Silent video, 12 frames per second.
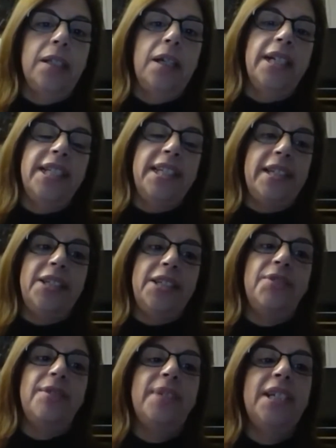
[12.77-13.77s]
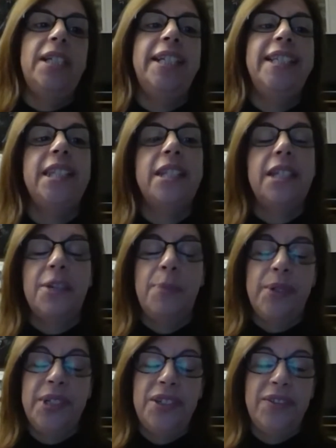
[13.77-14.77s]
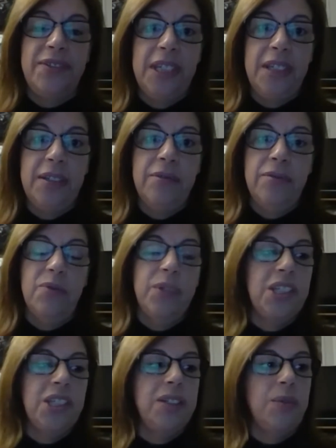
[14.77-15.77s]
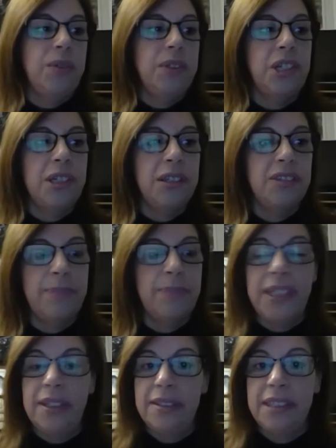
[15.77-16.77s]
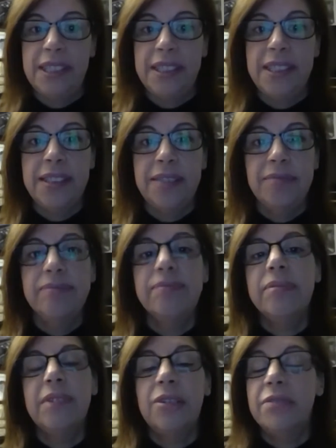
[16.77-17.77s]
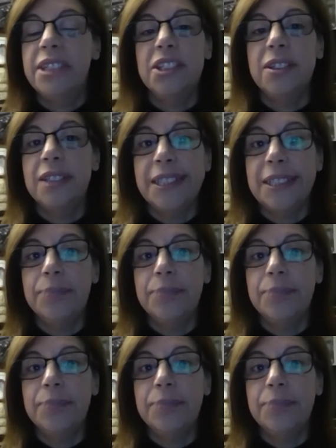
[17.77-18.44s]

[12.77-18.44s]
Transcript: I teach from a holistic point of view, which is what Joseph Pilates originally